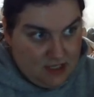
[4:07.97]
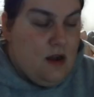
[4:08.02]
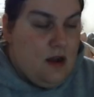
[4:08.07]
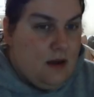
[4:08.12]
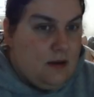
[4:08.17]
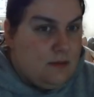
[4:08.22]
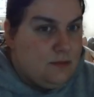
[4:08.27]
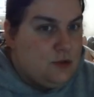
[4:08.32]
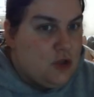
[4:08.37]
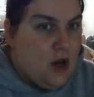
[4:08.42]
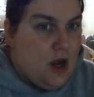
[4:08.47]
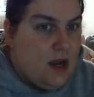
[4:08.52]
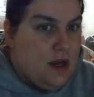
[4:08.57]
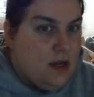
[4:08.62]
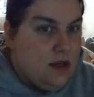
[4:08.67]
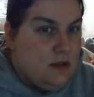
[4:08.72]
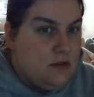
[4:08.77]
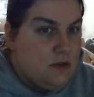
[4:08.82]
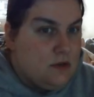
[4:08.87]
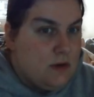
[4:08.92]
I'm
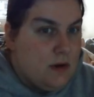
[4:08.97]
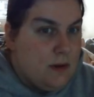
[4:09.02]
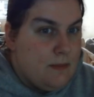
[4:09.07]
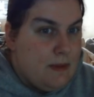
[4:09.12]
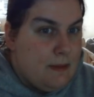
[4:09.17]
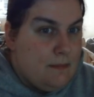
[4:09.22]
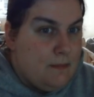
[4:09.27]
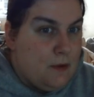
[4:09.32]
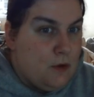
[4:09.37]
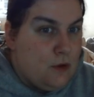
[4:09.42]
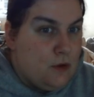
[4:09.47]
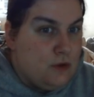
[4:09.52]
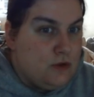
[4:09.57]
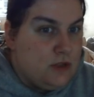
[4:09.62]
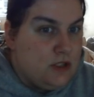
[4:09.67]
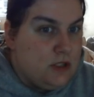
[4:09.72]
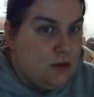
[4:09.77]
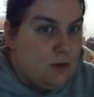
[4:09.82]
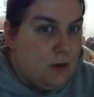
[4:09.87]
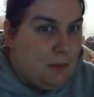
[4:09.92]
trying to remember who
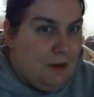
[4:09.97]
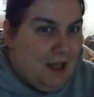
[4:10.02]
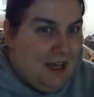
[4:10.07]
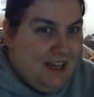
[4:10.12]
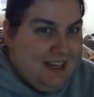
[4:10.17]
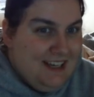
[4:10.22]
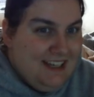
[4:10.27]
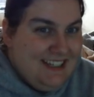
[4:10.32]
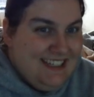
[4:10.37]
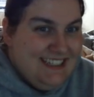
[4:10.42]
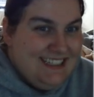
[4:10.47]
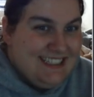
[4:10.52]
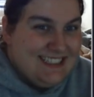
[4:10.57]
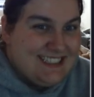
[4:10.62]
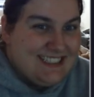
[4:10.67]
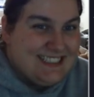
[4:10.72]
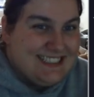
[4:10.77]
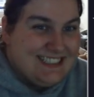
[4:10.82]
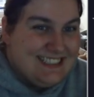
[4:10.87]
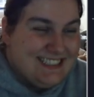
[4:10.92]
she
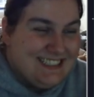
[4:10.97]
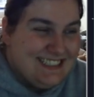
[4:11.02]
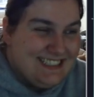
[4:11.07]
replaced.